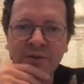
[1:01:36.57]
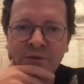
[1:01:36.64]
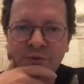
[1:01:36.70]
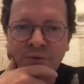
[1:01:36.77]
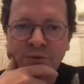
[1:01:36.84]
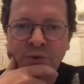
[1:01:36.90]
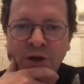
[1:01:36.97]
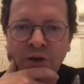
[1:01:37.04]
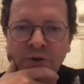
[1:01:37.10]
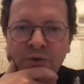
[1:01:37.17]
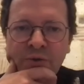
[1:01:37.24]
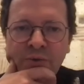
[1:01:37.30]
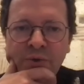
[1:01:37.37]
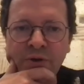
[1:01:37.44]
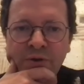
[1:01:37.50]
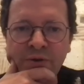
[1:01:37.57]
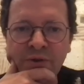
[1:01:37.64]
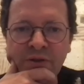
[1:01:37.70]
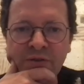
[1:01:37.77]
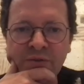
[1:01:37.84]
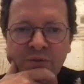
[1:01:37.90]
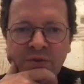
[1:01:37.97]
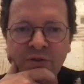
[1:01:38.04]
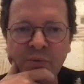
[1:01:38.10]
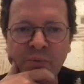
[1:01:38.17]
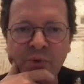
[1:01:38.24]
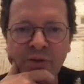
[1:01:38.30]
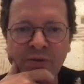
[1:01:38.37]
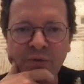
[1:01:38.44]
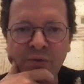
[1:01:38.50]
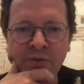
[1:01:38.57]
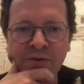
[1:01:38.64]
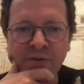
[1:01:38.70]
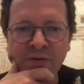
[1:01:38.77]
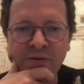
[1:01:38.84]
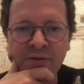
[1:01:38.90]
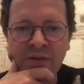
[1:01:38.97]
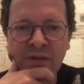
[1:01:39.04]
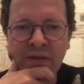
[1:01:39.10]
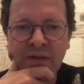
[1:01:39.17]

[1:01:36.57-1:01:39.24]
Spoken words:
to how you are going to interpret the results.